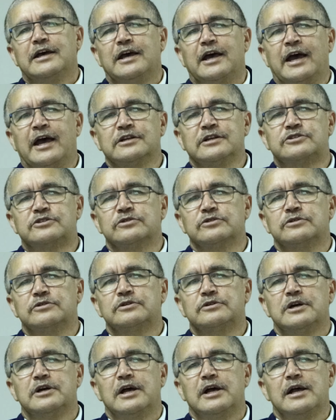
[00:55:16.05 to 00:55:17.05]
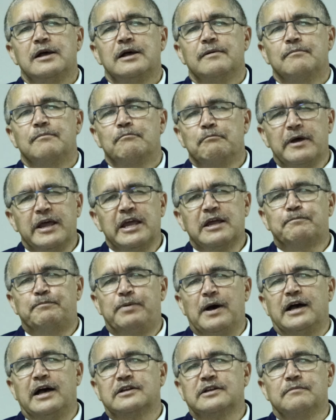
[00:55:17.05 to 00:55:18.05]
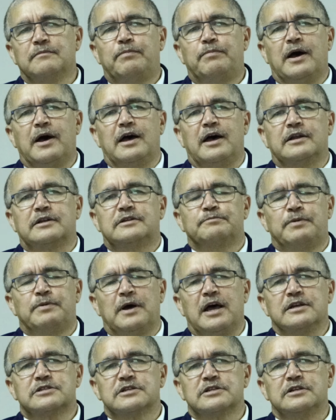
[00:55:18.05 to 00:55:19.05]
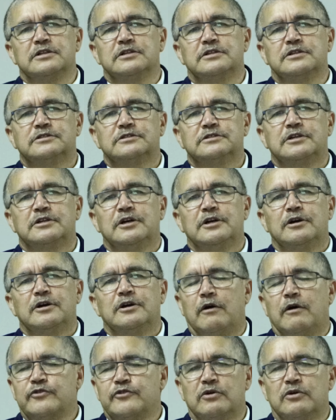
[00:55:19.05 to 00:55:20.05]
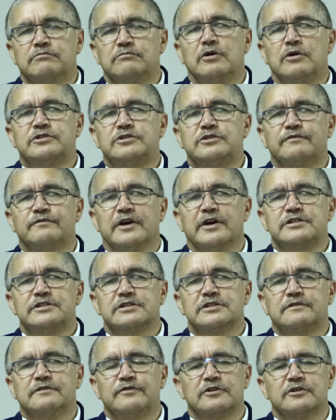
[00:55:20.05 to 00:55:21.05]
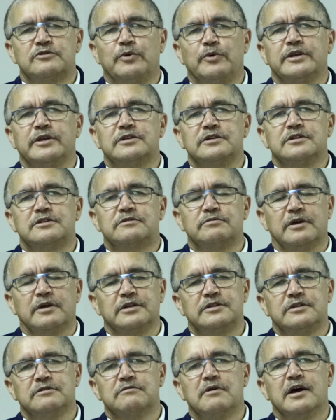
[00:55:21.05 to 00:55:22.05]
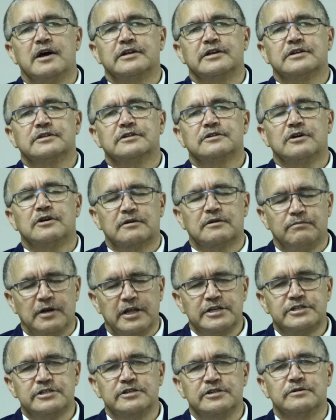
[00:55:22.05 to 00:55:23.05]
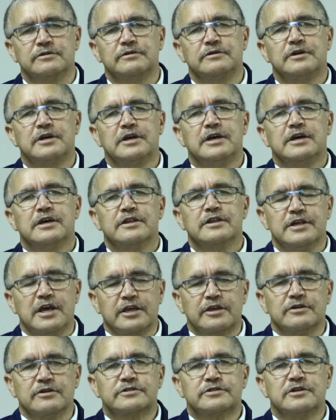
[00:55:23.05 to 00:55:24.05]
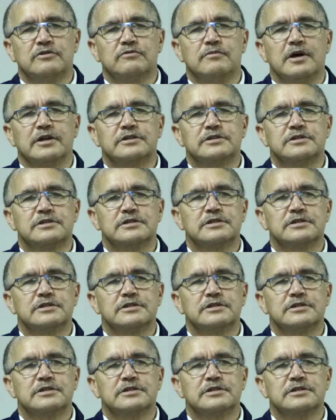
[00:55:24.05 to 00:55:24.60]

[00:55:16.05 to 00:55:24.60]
and to make part and parcel of your motivation for 2021. God bless you. Thank you so much.